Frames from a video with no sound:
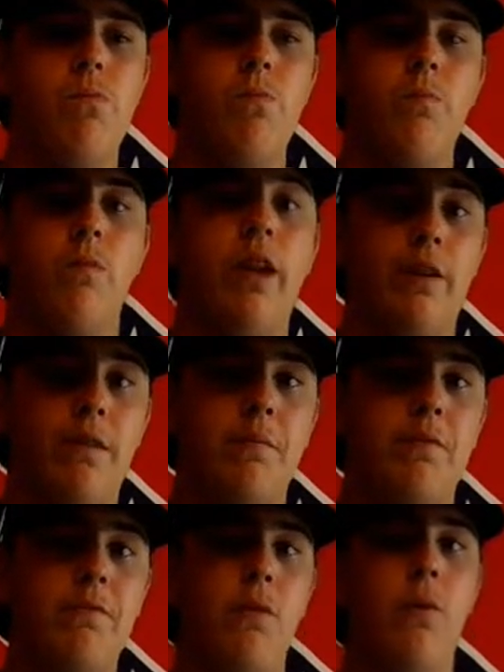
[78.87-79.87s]
Like if I'm
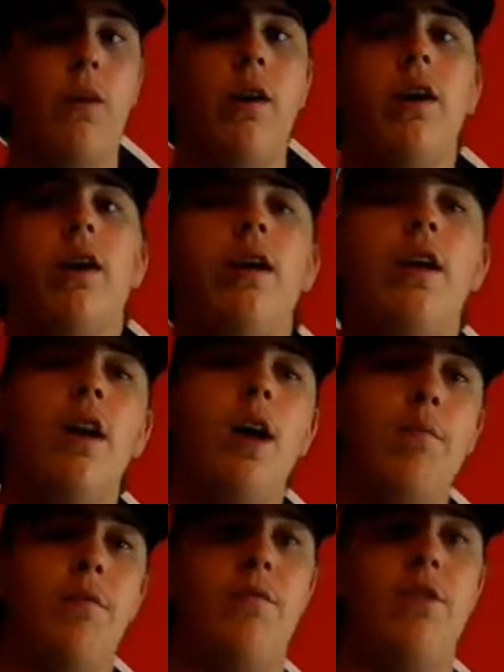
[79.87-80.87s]
at Fort, I'll
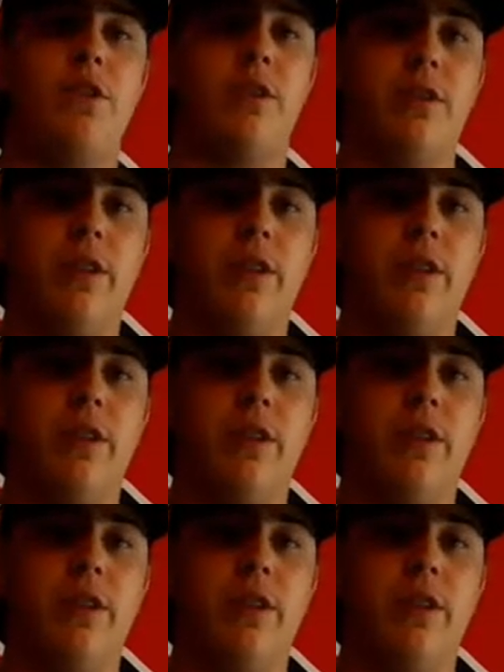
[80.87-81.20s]
be fishing